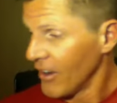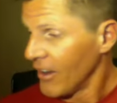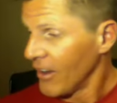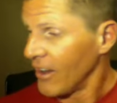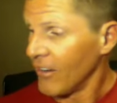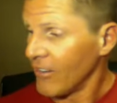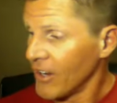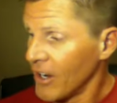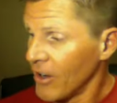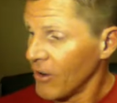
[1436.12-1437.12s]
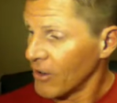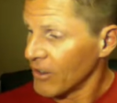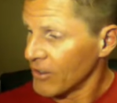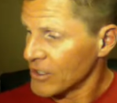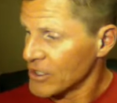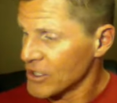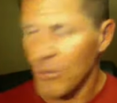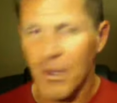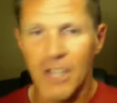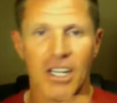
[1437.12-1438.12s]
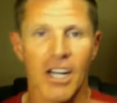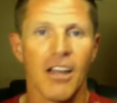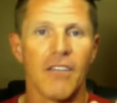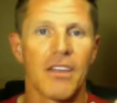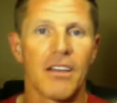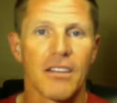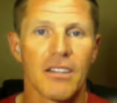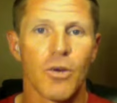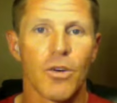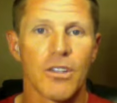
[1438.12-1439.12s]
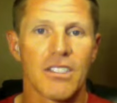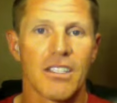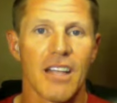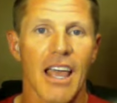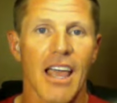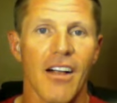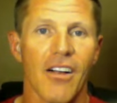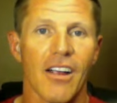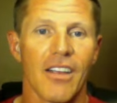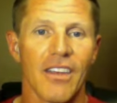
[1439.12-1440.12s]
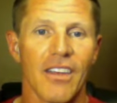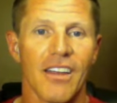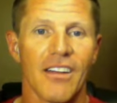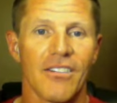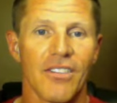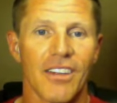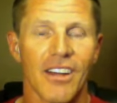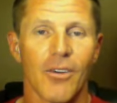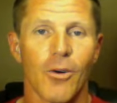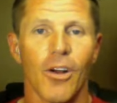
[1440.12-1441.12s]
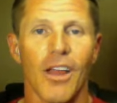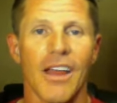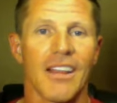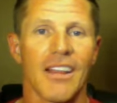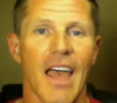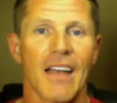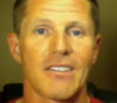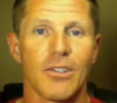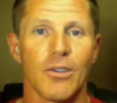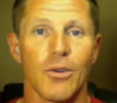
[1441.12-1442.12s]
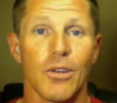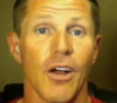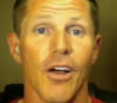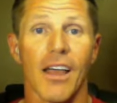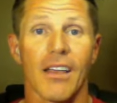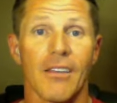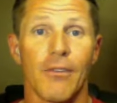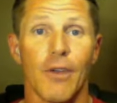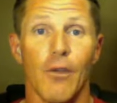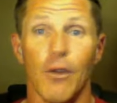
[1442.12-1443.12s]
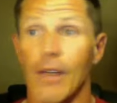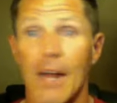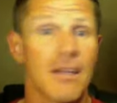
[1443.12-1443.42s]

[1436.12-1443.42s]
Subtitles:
you know, just so much. And I love the tortoise and the hare, and then, you know, correlating that to, you know, heck, if you got to be a